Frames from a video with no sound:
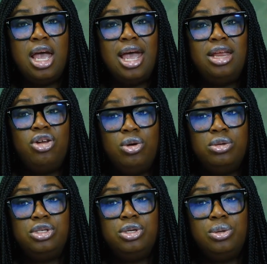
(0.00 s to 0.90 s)
And
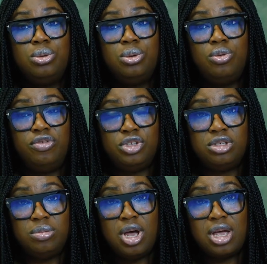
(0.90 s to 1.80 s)
also we've
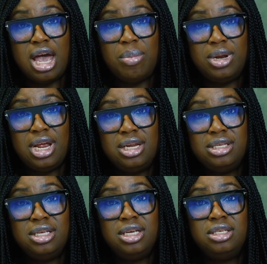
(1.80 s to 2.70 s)
talked about gap
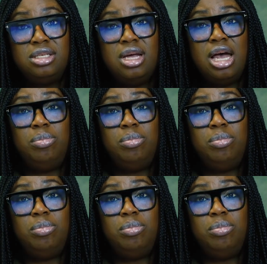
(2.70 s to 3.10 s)
analysis.